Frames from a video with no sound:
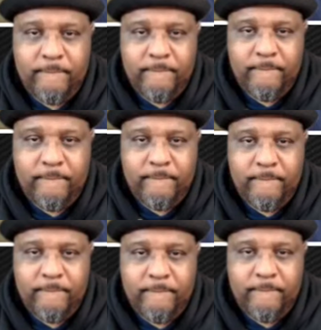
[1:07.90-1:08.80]

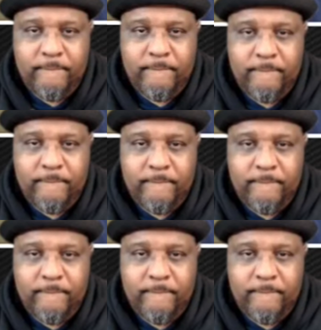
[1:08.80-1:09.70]

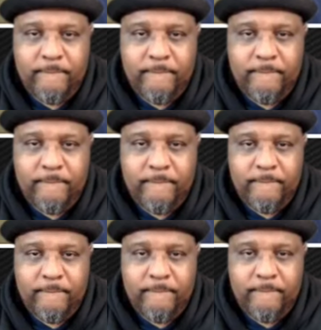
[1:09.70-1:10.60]

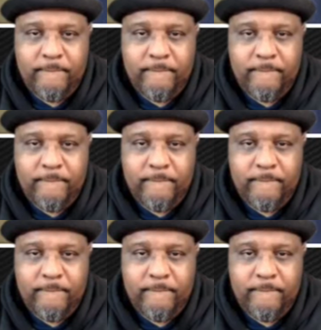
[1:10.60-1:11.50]

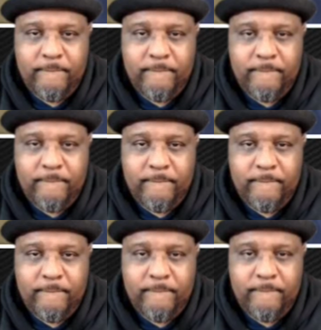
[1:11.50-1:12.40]

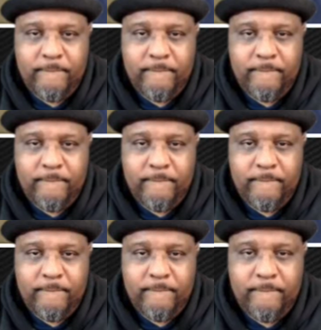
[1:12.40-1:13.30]

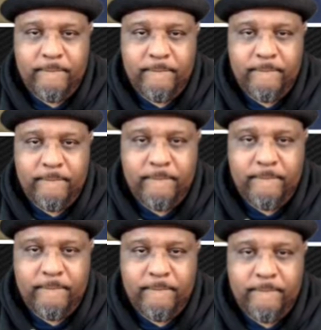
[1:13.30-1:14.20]

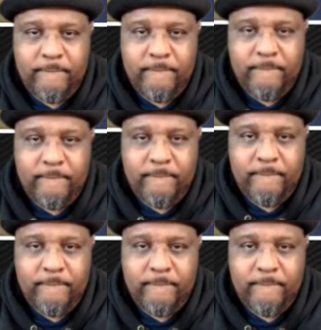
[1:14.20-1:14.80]
No words are spoken by the person on screen.